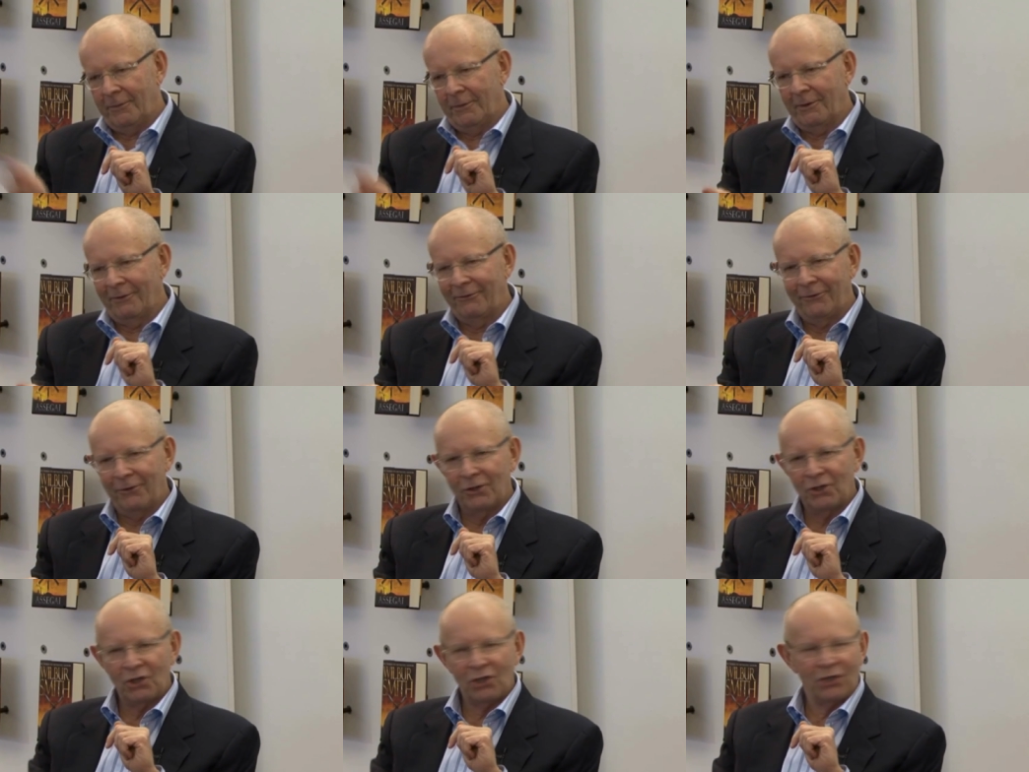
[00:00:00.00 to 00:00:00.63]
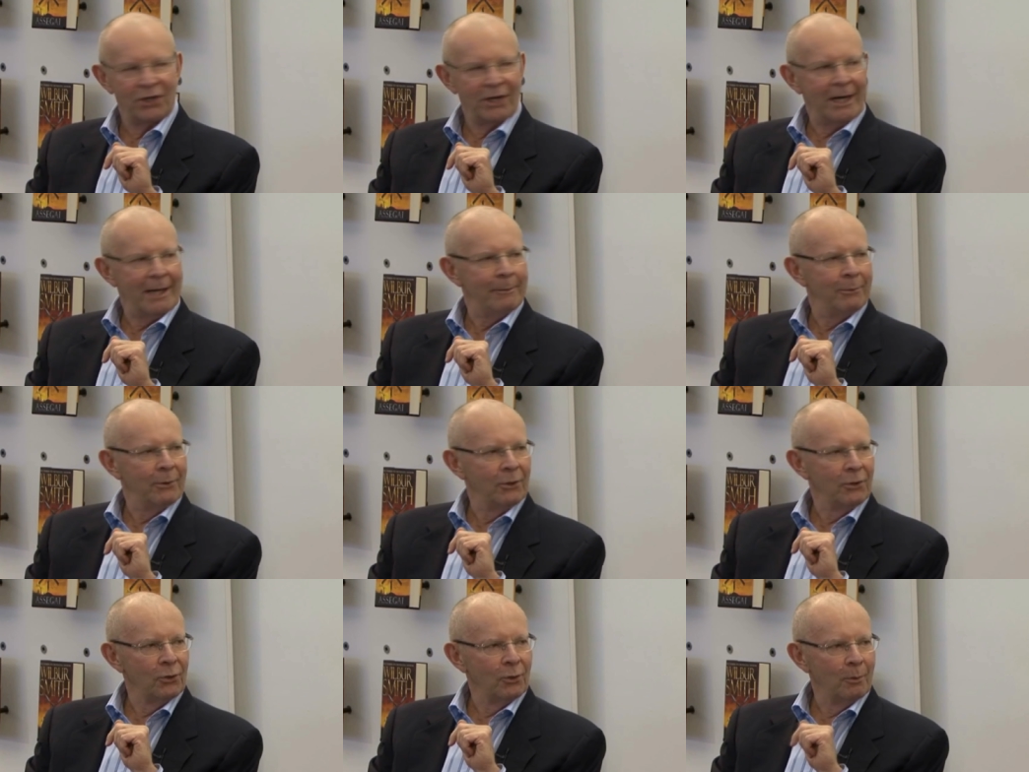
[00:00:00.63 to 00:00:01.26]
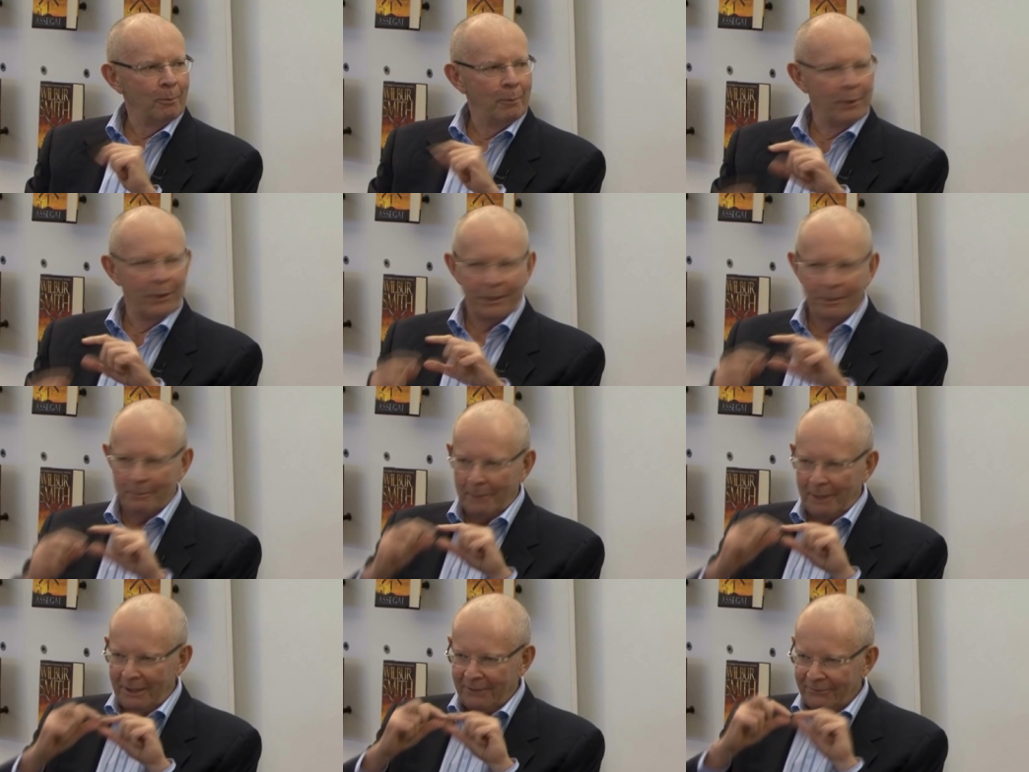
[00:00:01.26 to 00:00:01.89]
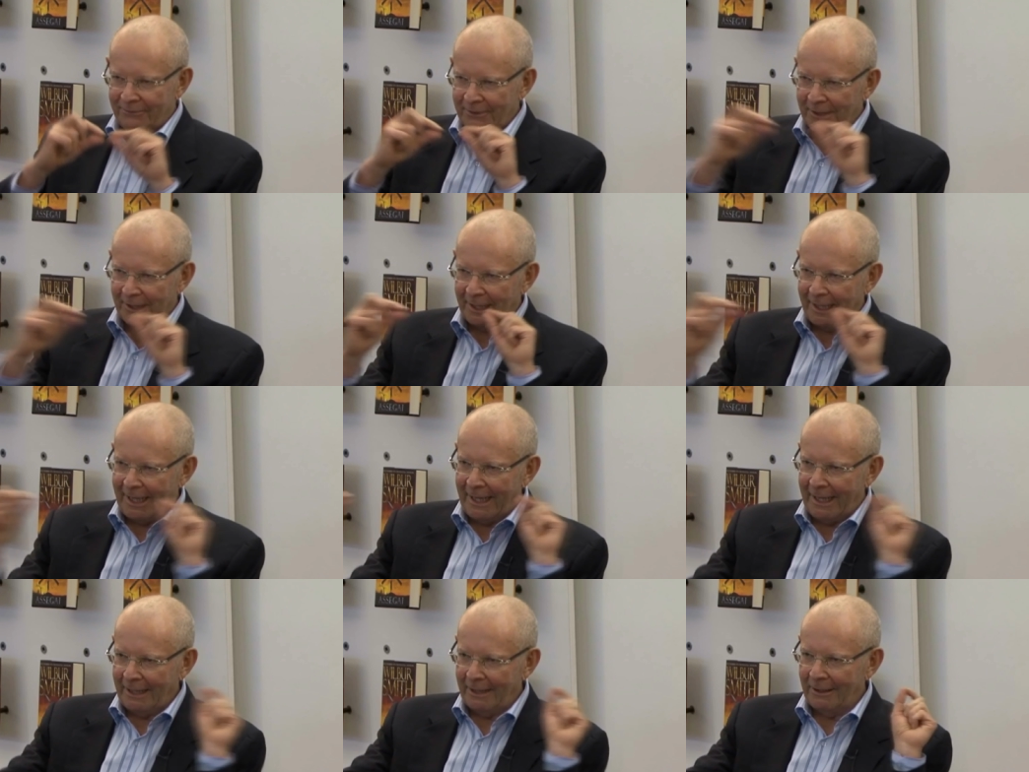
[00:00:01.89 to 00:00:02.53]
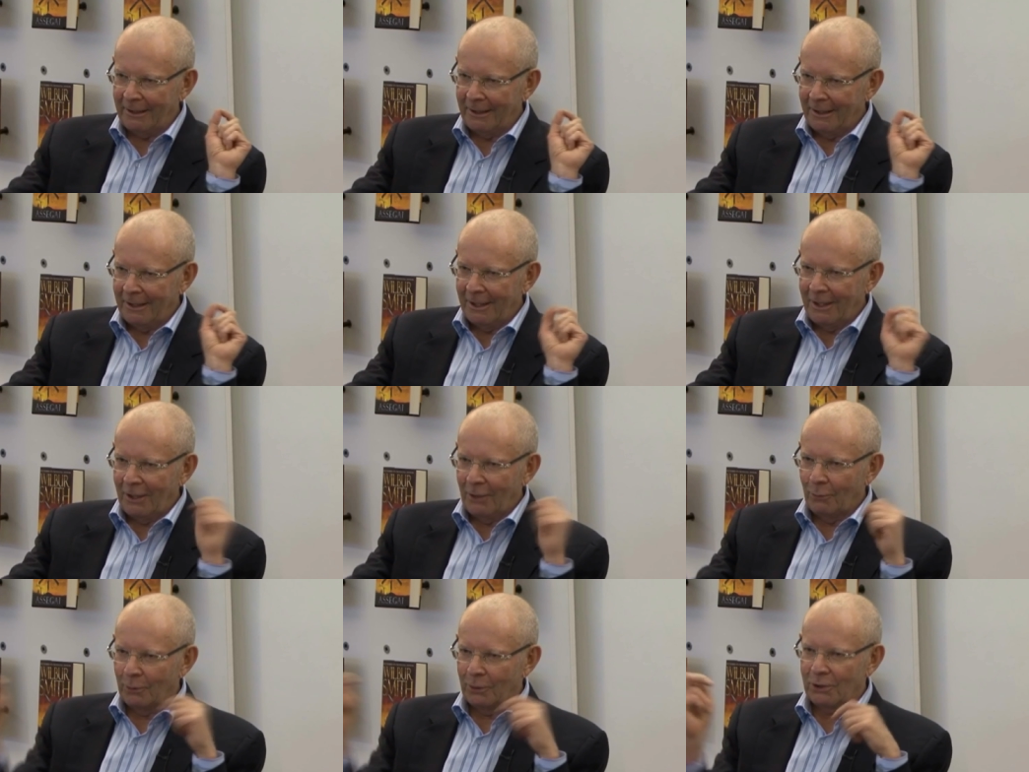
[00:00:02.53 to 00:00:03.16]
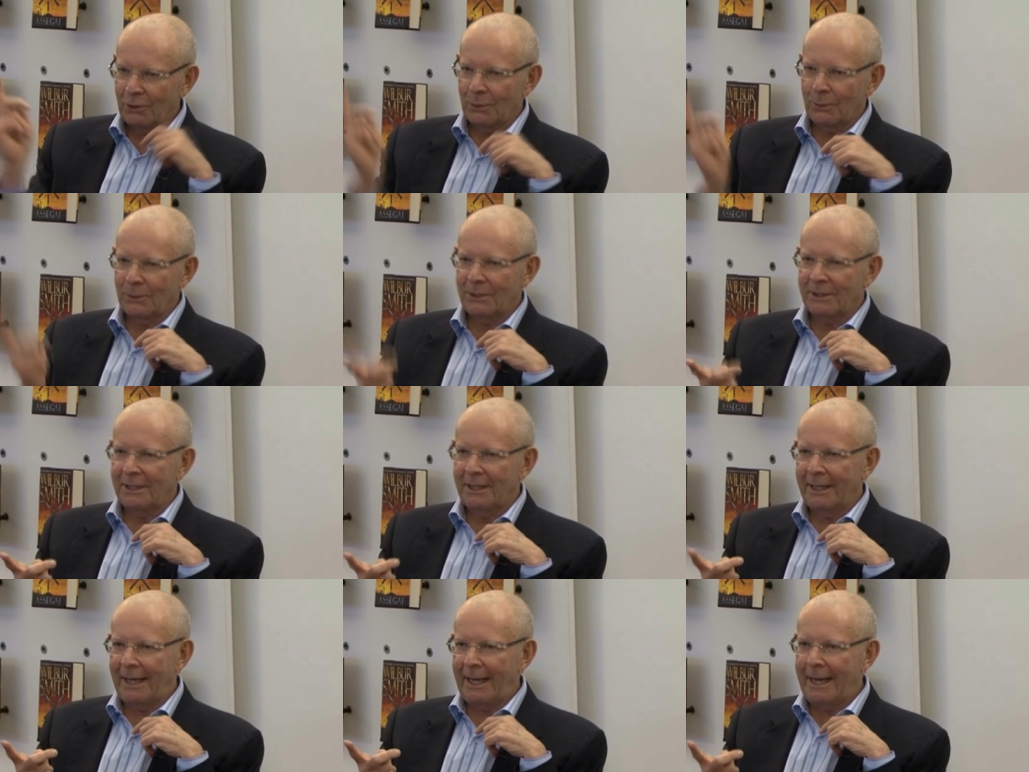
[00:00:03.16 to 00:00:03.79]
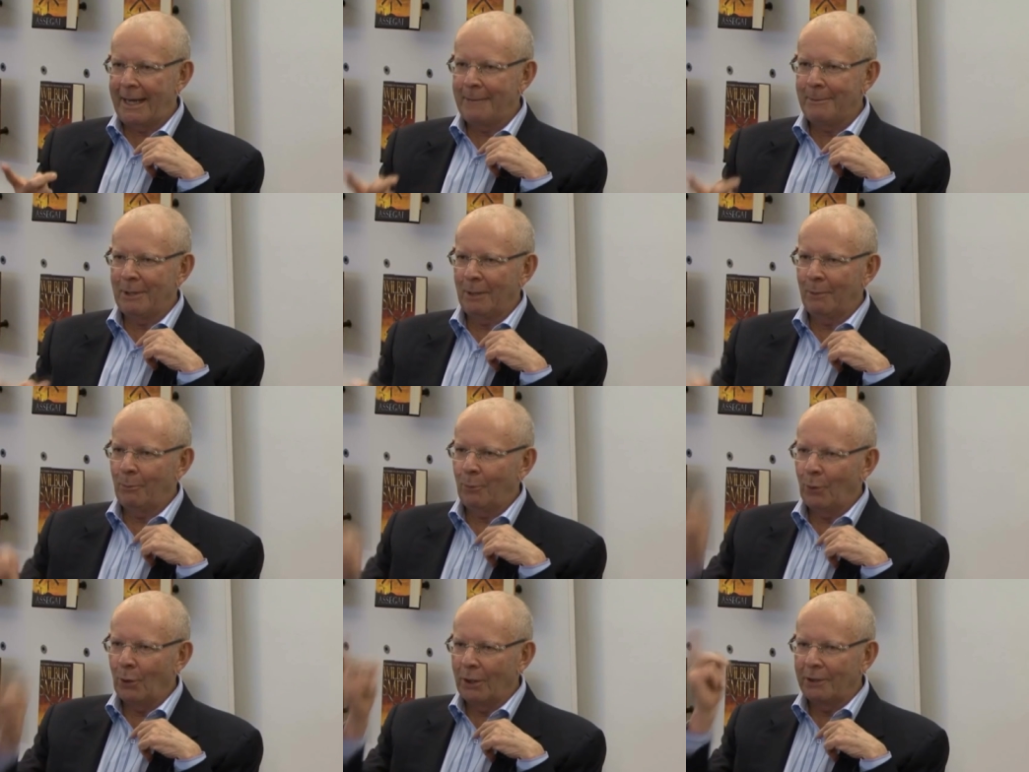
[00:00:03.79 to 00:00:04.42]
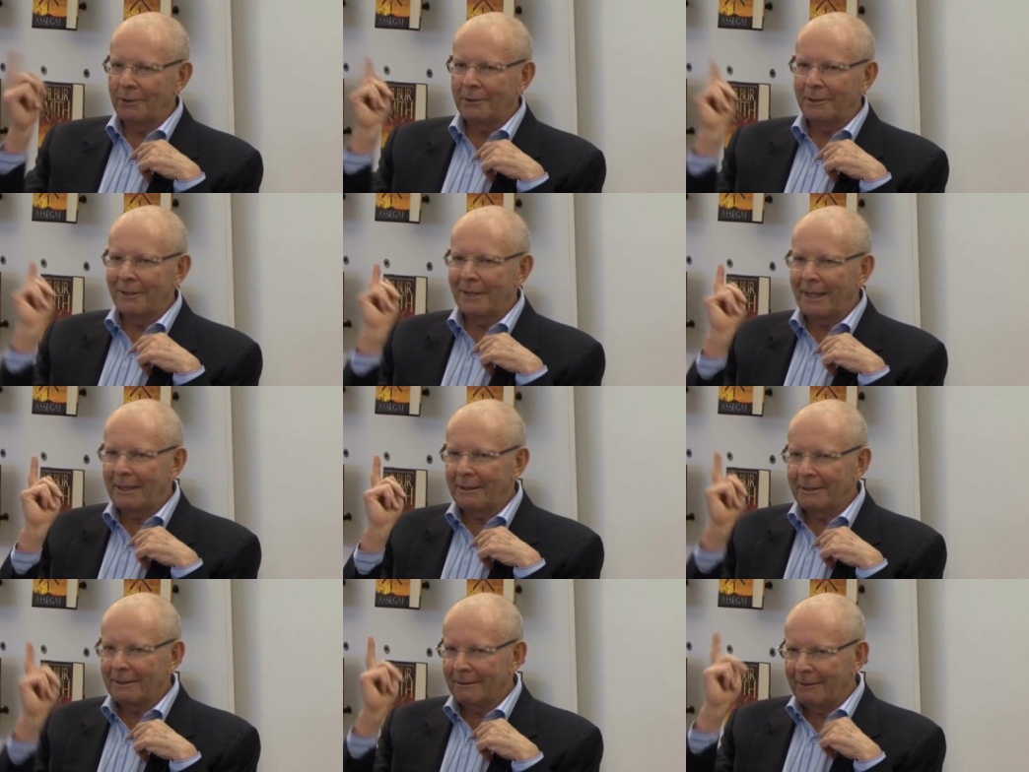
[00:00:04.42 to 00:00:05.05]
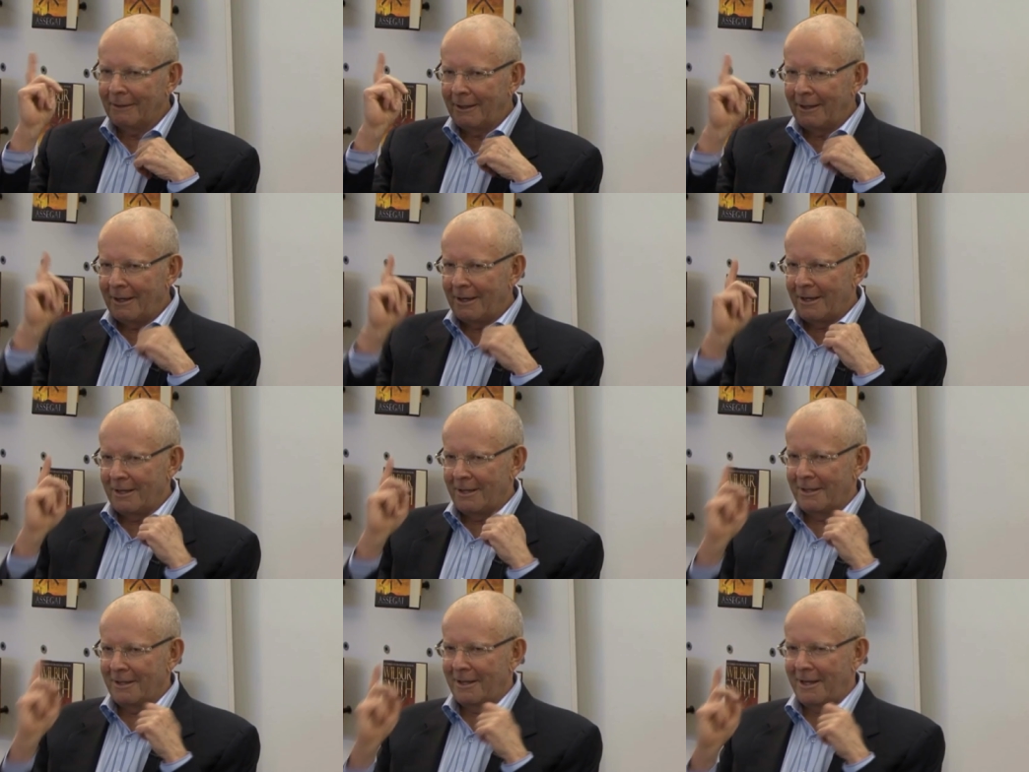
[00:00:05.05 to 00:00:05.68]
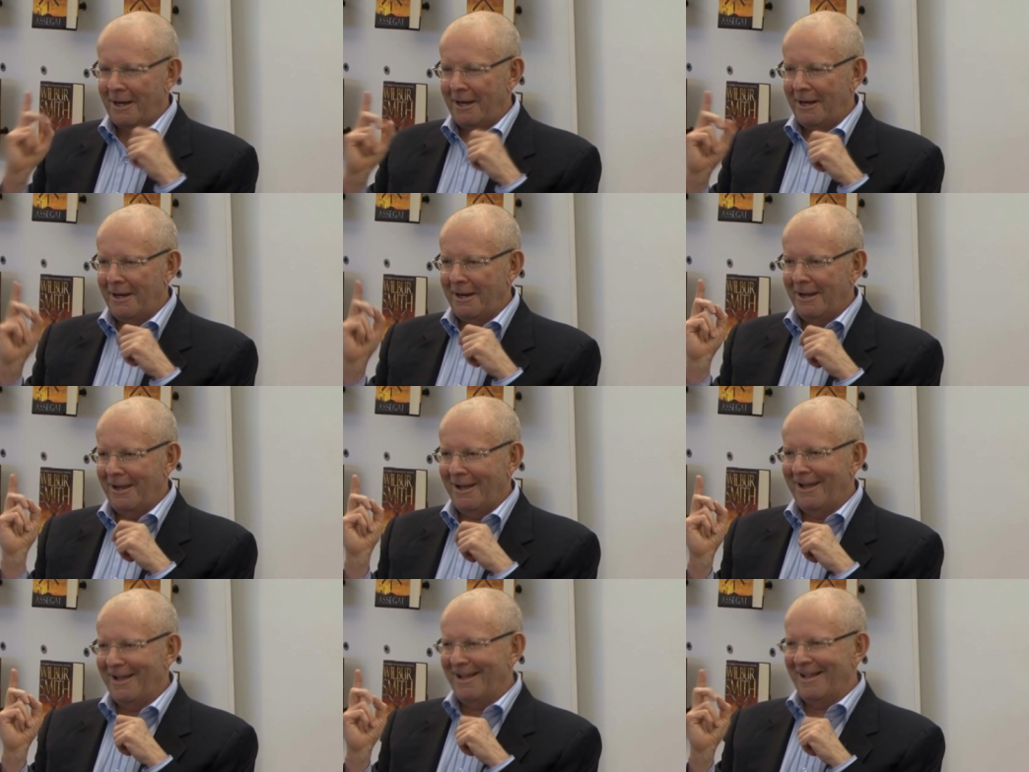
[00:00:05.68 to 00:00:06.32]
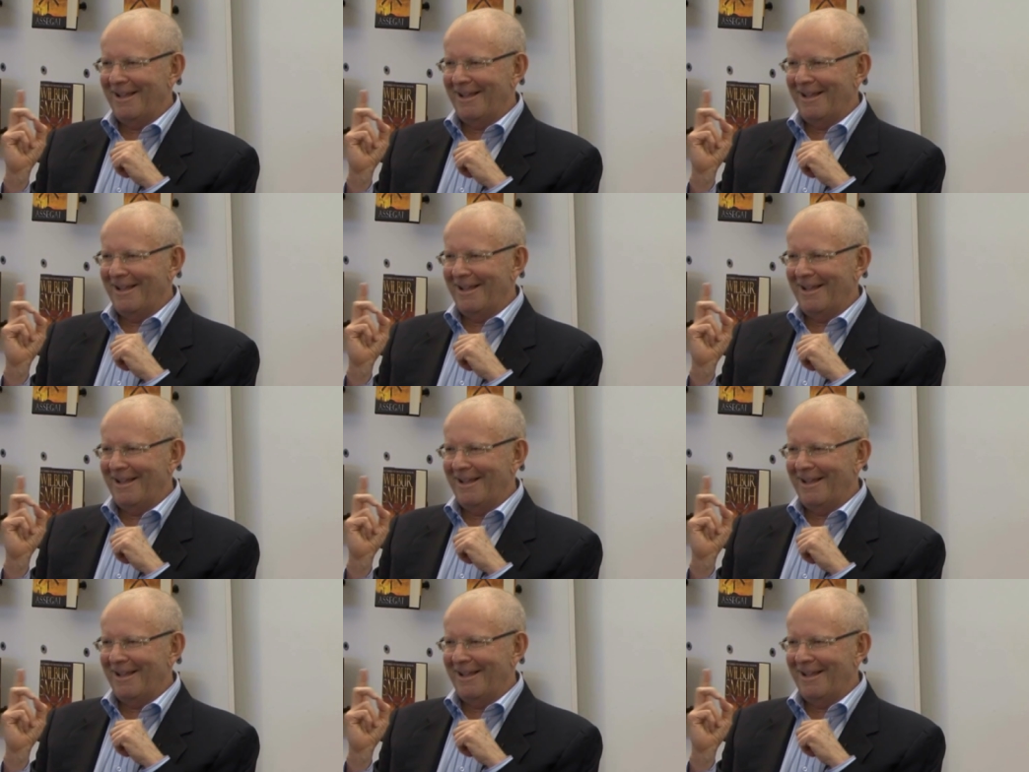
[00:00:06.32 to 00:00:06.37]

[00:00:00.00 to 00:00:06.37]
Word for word: the first stripe on your bottom left a line, which was their aiming point, and they, they, uh,